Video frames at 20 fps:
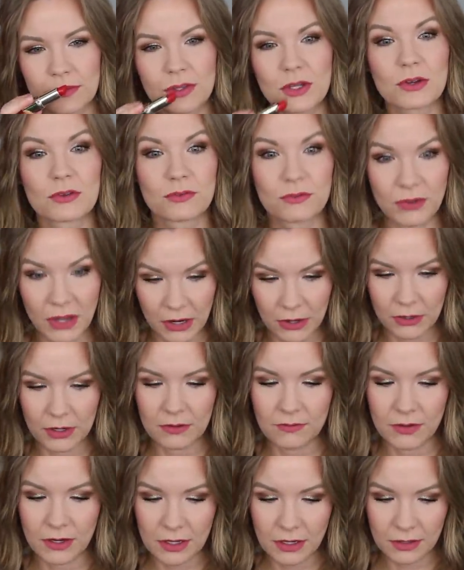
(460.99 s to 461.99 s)
They're very
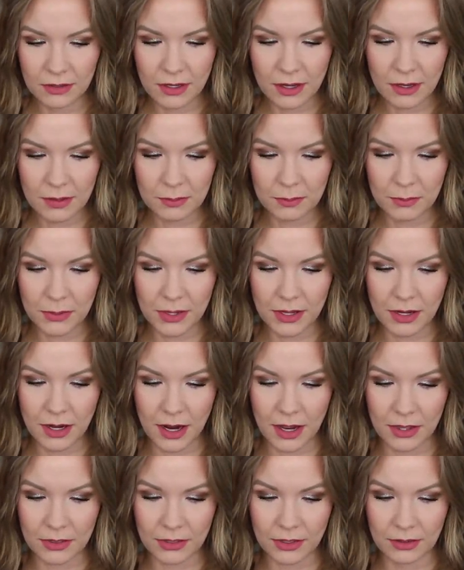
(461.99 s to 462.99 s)
vanilla, but
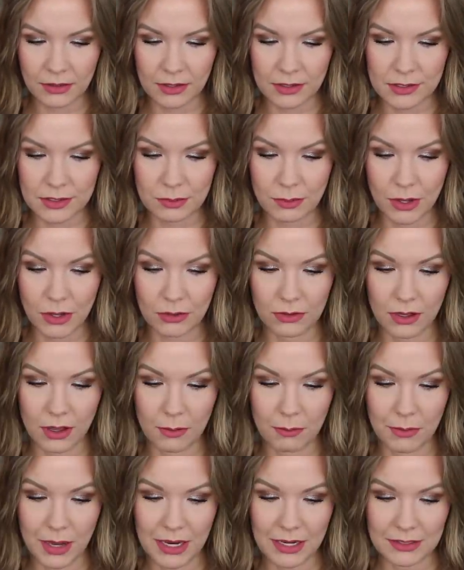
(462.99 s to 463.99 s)
I think they smell
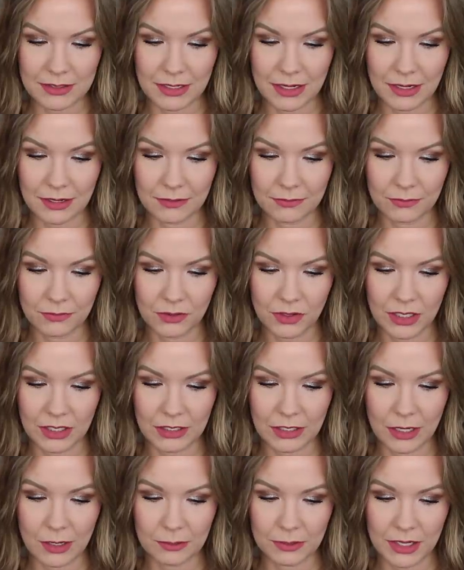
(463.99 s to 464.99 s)
amazing,
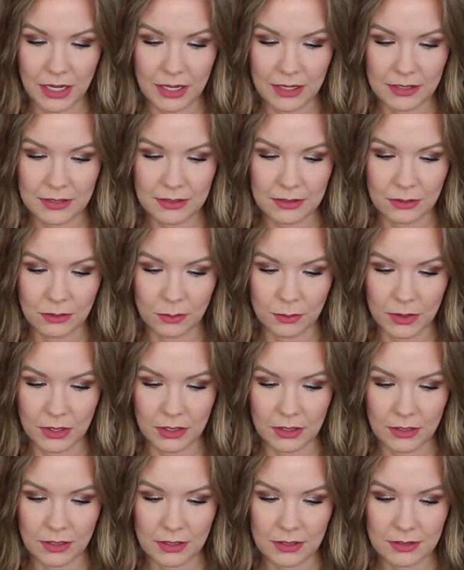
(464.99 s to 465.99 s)
like cupcakes. Oh my
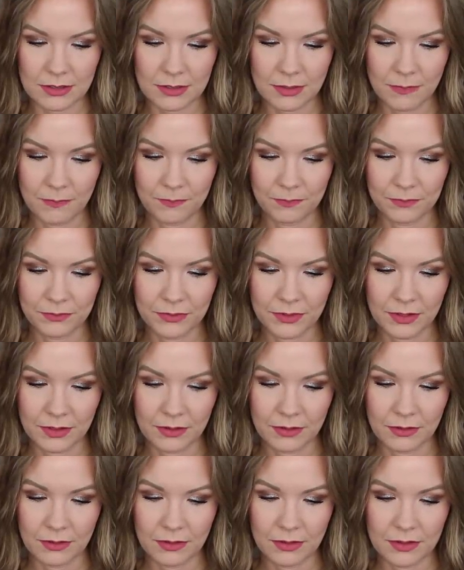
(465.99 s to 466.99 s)
goodness.
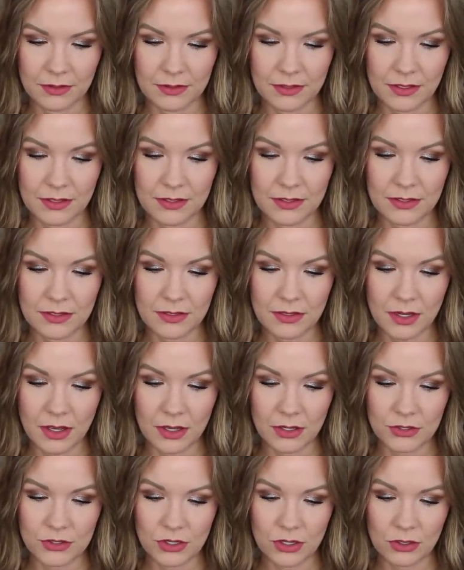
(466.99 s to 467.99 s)
This is
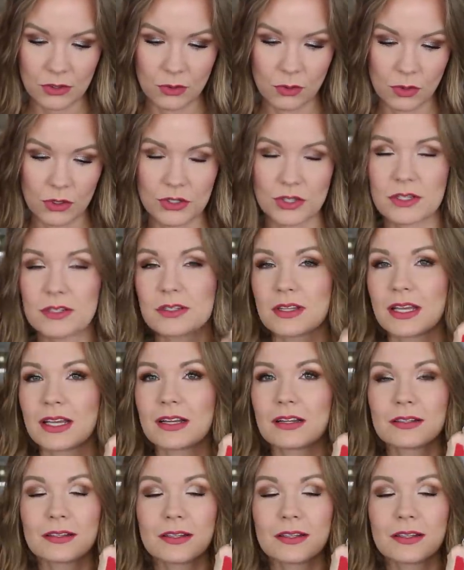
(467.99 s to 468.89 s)
such a gorgeous, like